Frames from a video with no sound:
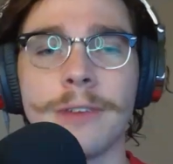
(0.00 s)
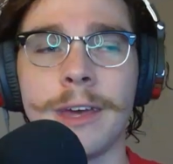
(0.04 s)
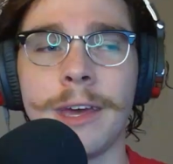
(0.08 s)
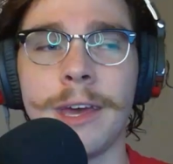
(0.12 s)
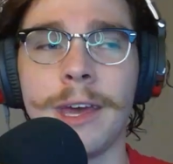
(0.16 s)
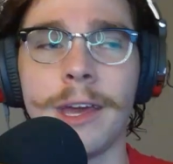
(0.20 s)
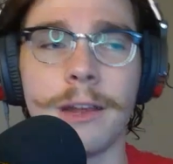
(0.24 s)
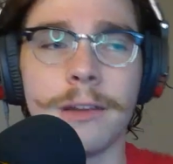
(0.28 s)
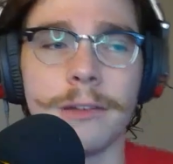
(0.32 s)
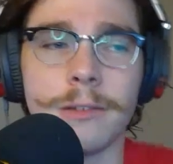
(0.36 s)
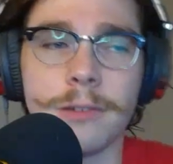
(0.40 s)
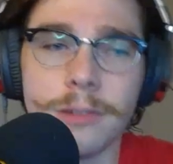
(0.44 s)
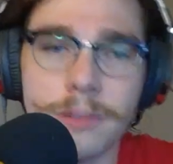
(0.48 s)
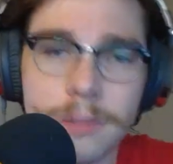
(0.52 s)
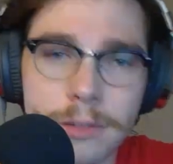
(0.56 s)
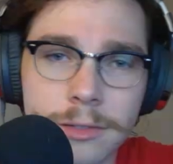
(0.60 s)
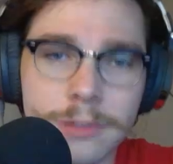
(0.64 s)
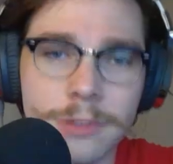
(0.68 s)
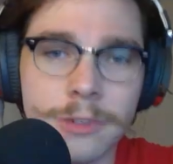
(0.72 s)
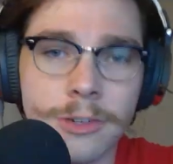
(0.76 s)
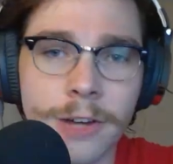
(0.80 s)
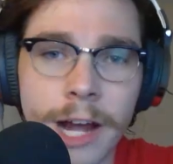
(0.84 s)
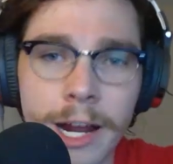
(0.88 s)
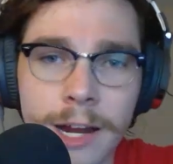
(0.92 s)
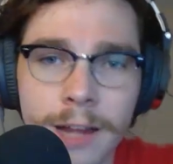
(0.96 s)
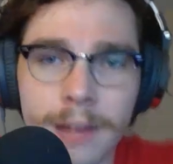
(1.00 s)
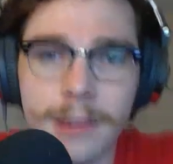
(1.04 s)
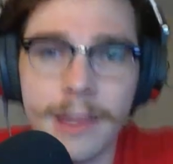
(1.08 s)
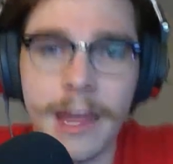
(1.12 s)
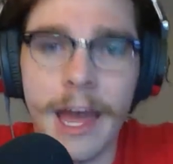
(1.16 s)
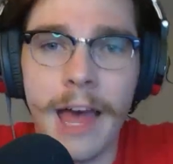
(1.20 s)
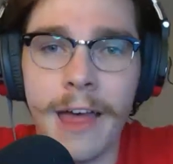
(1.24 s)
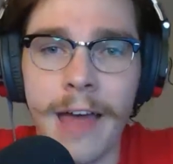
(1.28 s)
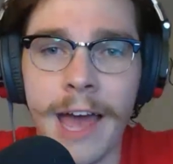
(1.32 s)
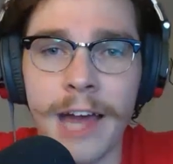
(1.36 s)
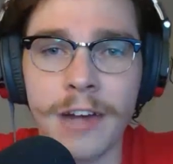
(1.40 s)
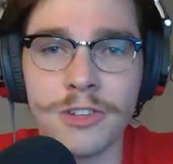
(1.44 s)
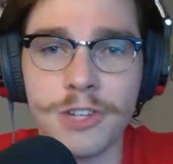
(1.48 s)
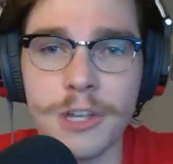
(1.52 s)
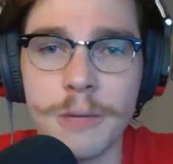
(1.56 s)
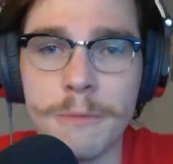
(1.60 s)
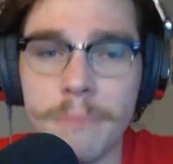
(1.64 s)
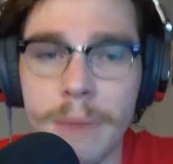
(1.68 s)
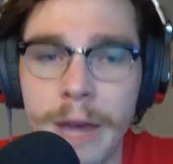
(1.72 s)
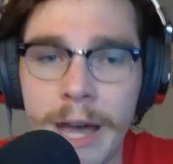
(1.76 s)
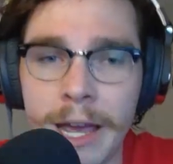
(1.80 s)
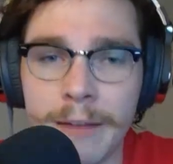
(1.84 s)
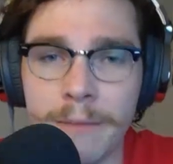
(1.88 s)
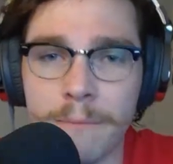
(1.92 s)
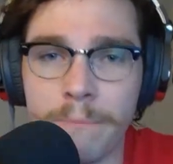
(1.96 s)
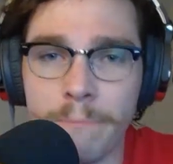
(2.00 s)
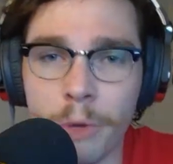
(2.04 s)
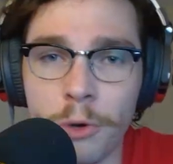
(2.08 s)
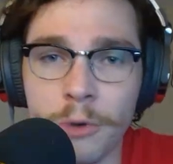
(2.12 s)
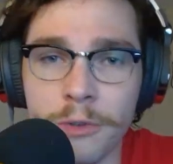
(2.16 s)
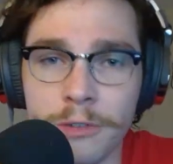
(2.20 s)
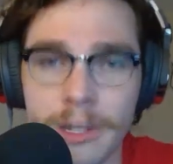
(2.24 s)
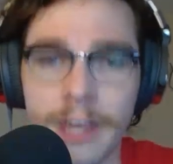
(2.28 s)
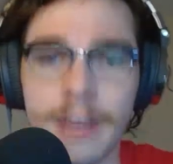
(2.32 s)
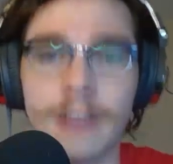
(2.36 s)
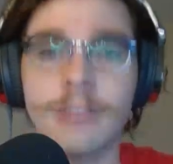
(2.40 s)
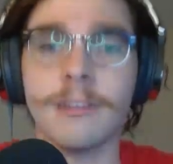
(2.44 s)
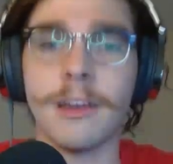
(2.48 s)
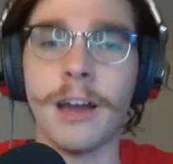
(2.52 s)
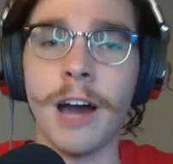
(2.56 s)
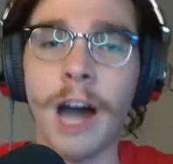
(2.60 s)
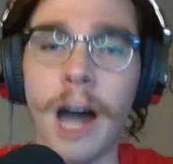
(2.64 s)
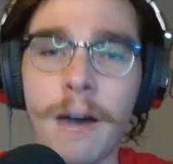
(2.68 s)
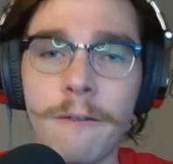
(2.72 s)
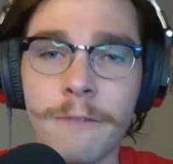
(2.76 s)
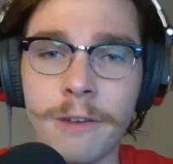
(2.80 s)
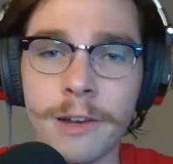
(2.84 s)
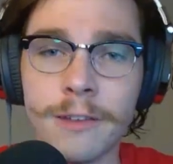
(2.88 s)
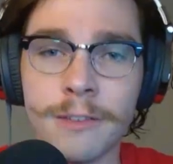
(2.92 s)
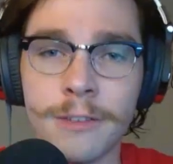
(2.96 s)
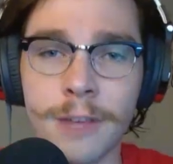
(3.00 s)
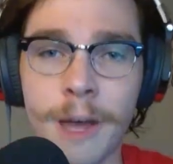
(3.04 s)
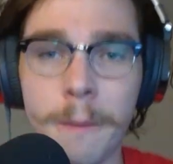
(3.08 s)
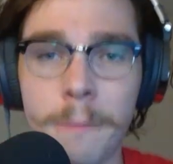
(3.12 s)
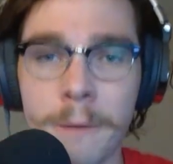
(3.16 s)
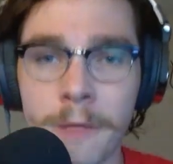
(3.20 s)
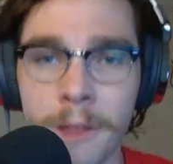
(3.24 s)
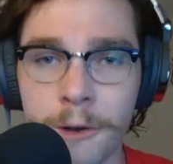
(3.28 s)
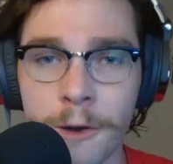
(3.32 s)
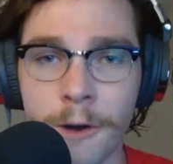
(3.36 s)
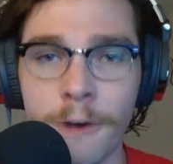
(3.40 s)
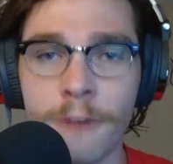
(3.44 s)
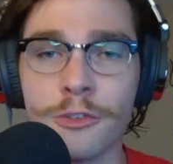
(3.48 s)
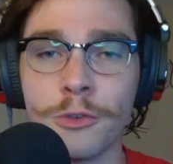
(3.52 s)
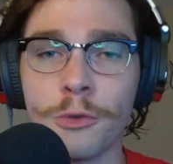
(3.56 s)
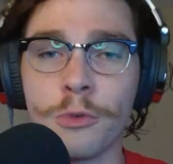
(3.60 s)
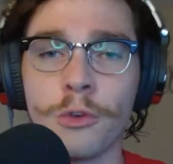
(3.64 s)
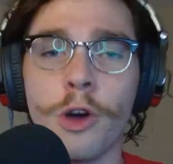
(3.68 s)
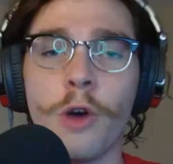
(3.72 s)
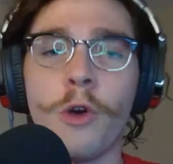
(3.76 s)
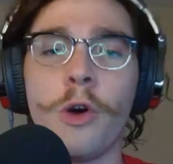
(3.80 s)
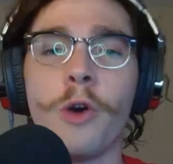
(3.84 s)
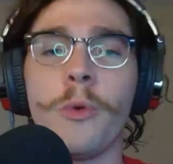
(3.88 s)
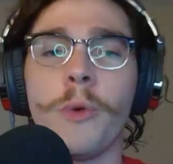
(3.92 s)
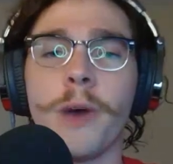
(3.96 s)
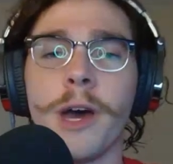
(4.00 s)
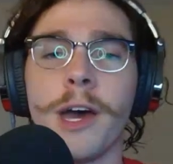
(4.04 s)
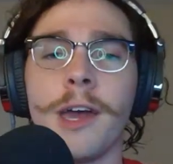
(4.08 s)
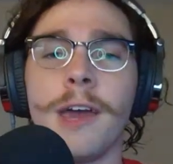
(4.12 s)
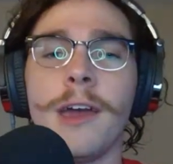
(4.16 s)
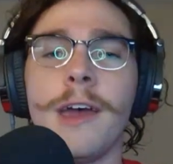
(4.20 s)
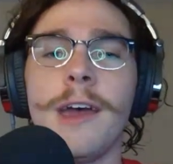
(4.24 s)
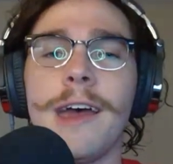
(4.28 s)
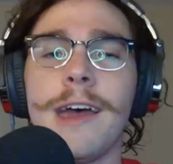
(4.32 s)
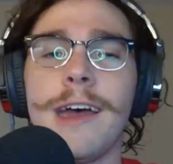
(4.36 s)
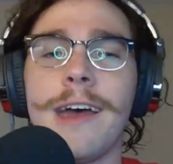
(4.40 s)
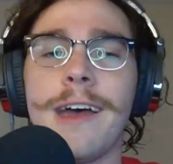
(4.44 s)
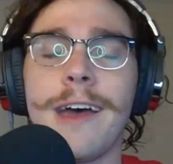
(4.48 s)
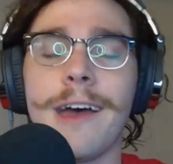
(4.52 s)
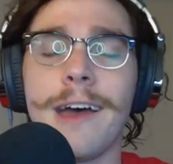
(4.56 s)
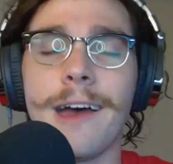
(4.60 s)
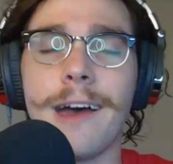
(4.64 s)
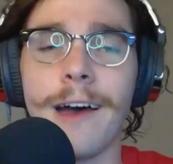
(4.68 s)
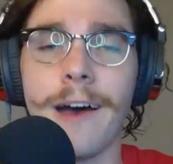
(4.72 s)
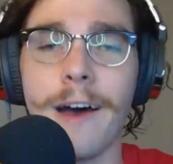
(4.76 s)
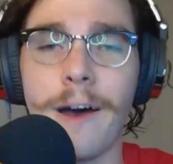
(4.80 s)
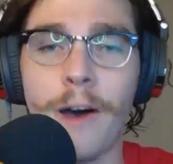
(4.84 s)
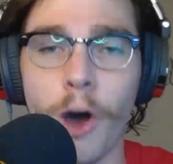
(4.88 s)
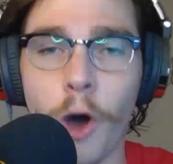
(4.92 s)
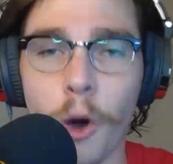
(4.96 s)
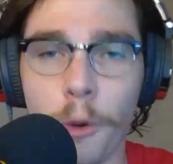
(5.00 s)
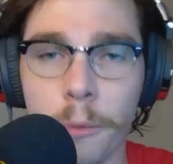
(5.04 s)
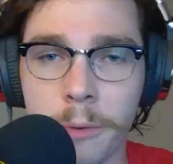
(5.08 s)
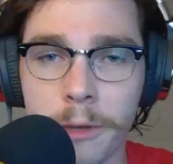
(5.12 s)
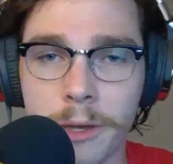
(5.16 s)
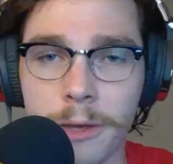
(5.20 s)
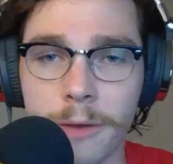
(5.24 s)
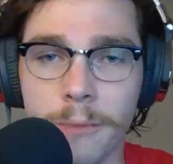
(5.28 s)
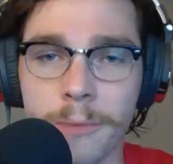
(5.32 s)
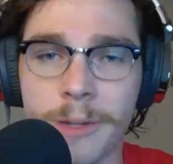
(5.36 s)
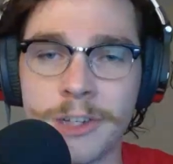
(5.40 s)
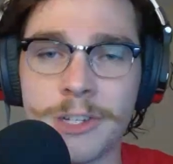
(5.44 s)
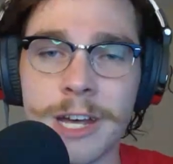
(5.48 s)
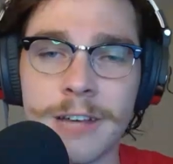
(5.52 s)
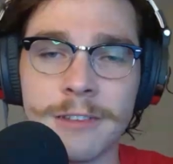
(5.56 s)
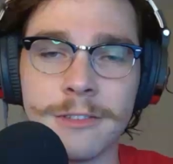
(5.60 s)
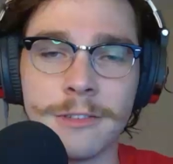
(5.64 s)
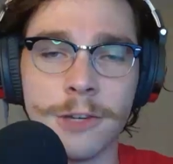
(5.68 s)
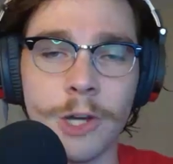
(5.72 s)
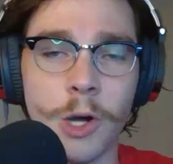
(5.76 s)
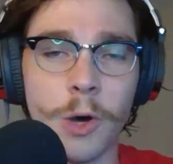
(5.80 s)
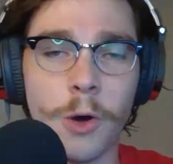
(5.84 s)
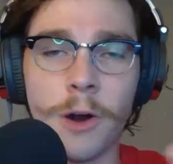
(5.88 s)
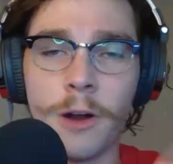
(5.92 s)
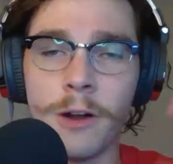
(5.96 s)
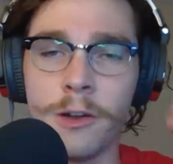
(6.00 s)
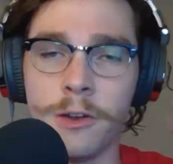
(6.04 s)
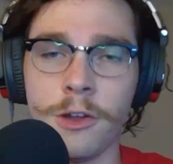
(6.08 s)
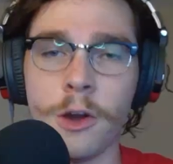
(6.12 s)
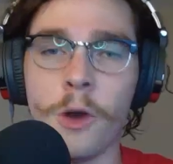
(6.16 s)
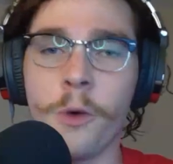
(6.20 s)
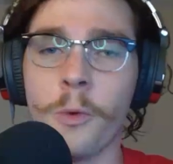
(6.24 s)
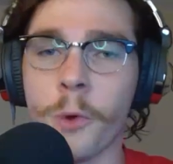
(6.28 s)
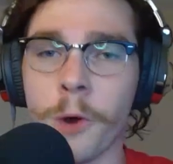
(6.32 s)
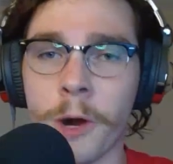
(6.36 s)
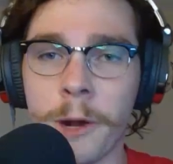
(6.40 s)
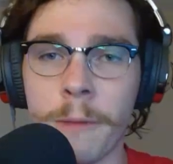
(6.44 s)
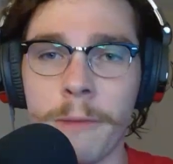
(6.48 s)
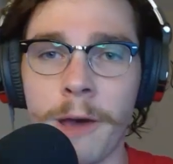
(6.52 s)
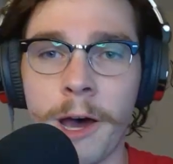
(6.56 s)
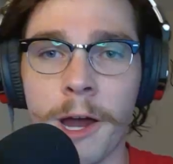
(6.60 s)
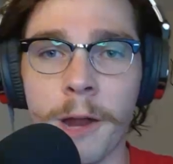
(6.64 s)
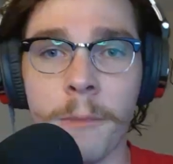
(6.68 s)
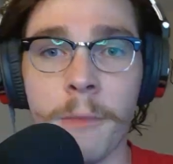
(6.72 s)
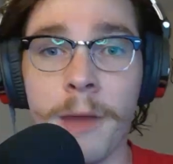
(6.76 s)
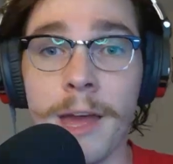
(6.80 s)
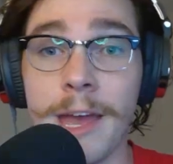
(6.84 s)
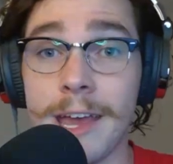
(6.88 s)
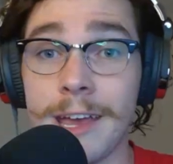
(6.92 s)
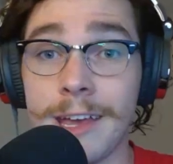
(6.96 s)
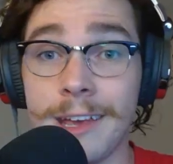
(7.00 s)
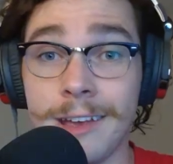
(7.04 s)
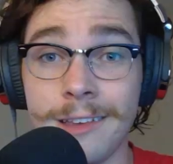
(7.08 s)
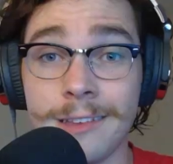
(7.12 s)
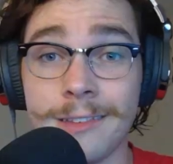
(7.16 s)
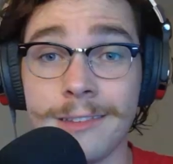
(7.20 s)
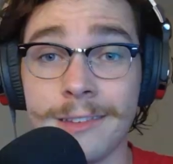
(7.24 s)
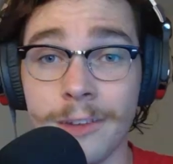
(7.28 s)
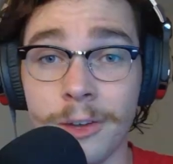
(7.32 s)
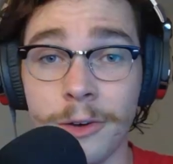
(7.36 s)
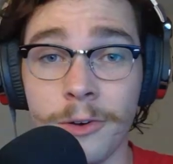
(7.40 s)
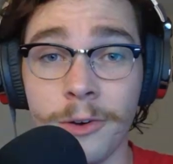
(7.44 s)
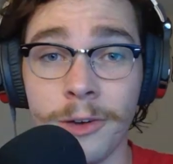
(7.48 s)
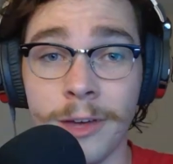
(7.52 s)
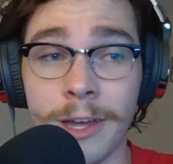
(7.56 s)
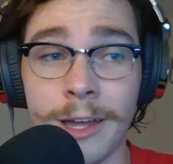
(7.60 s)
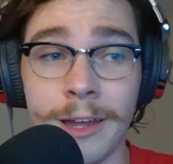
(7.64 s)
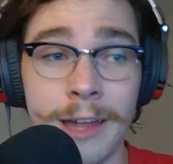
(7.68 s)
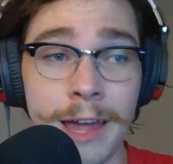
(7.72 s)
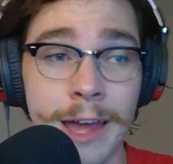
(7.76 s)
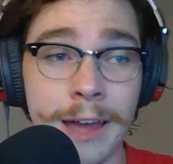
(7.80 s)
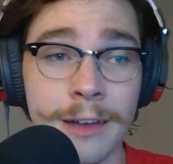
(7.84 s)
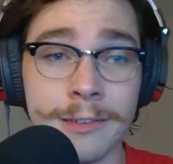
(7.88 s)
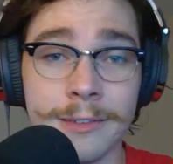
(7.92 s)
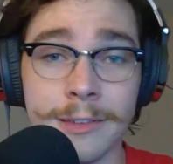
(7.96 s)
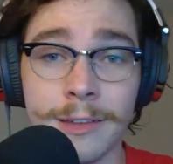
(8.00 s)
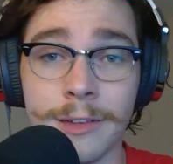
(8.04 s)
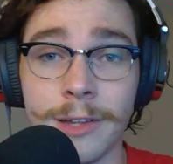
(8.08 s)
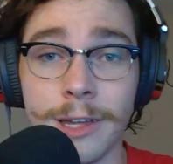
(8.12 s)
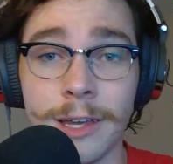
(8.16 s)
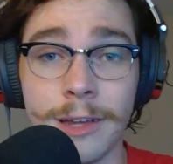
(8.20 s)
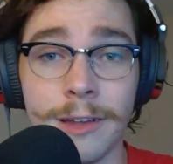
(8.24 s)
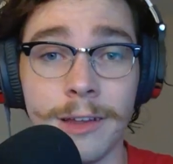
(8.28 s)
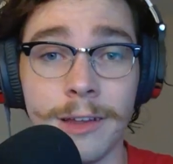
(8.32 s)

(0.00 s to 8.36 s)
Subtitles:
And granted, that actually might boost his confidence up and the nerves will go away, hoping. But Jackson Kowar, don't worry about him. He's still an excellent